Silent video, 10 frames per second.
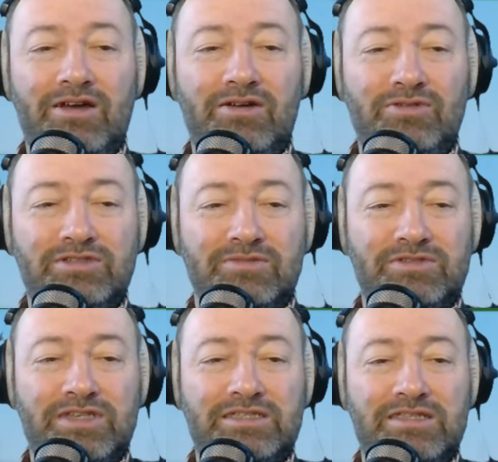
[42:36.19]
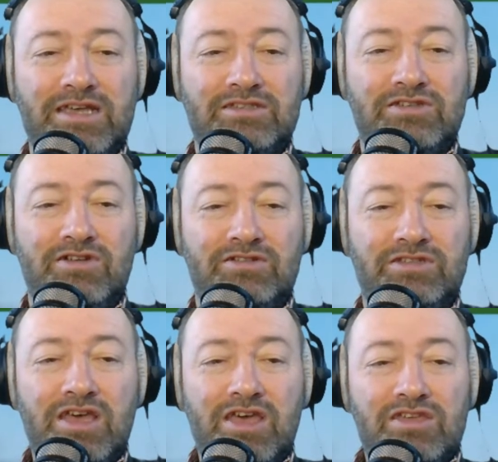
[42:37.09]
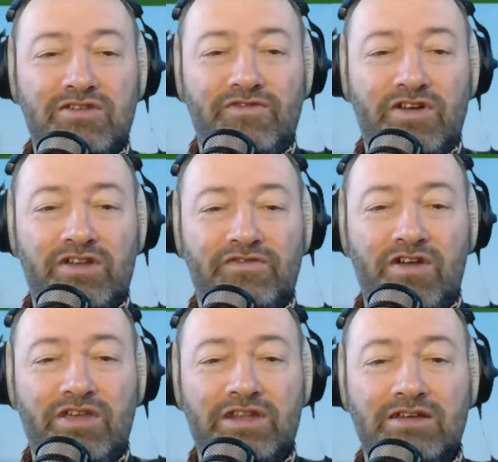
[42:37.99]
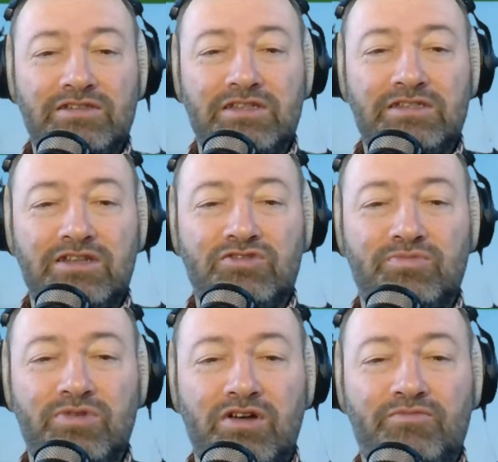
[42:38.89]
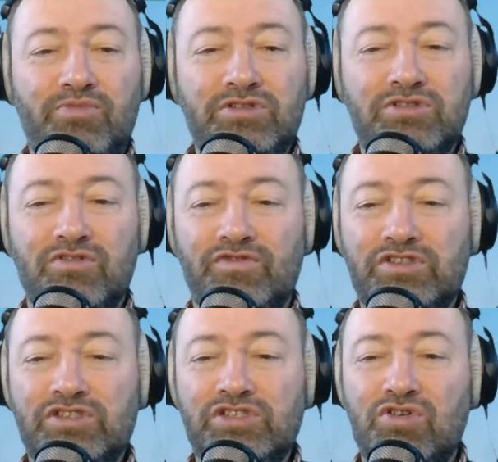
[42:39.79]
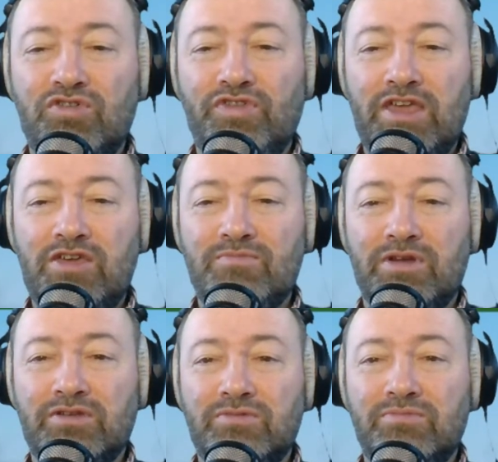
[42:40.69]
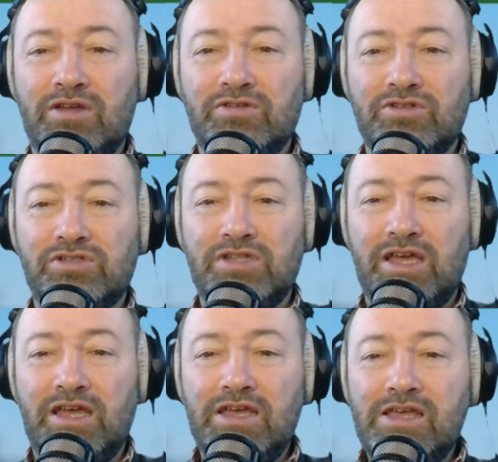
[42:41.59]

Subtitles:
Awesome. €60,000. You can find a very good house in the central of Portugal for sure. Thank you, Marcos there.